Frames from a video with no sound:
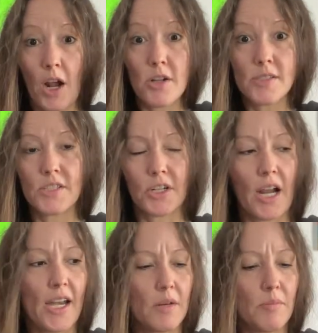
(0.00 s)
center
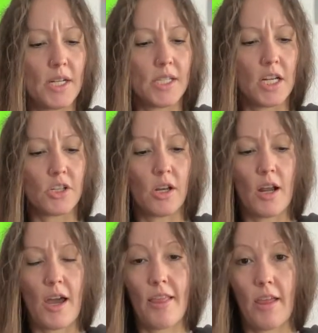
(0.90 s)
guided meditation.
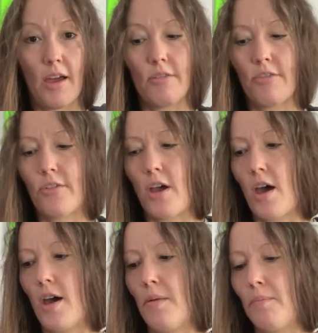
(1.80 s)
I love
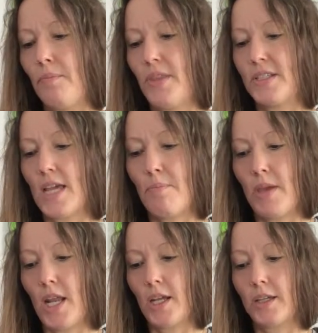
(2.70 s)
the
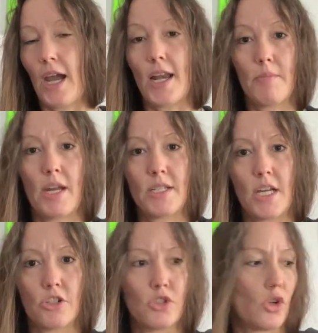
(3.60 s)
10-minute guided
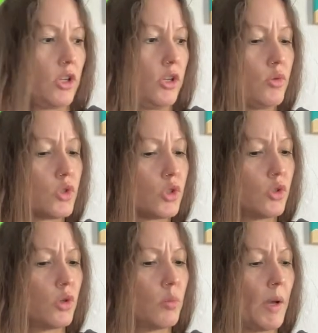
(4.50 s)
meditations on
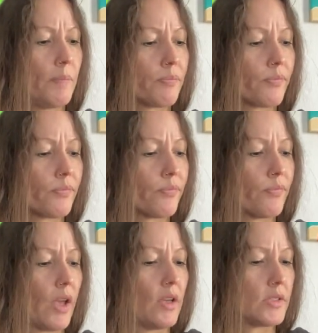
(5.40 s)
YouTube.
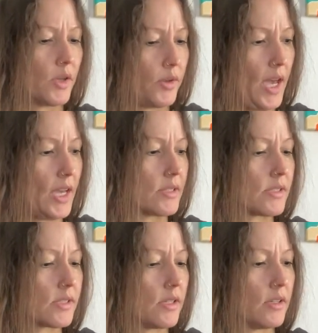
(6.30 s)
So
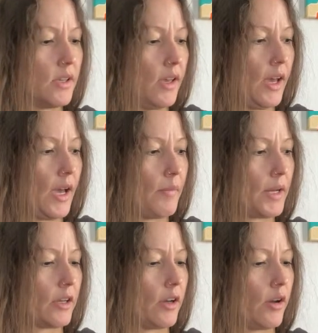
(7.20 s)
yes. I'm going
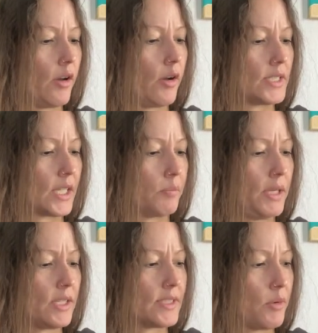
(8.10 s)
to go take a
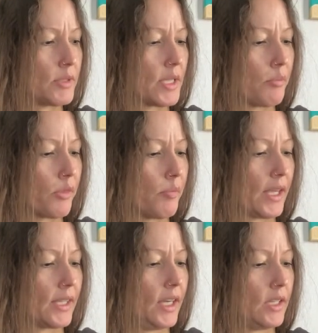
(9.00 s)
peek, see what's up with my
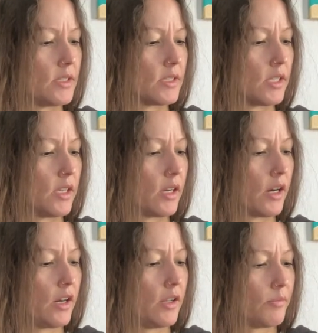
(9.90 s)
kittens here.